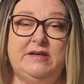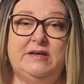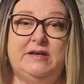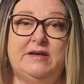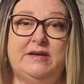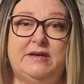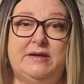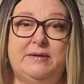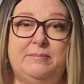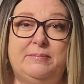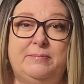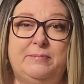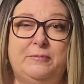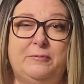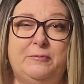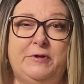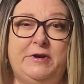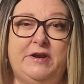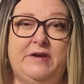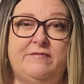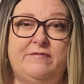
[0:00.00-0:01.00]

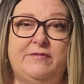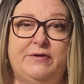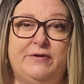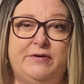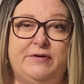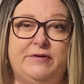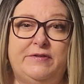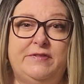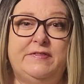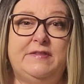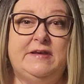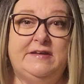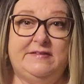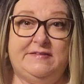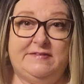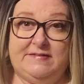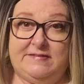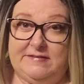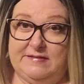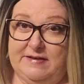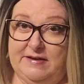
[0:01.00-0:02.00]
whenever
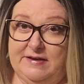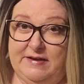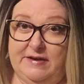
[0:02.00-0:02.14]
it's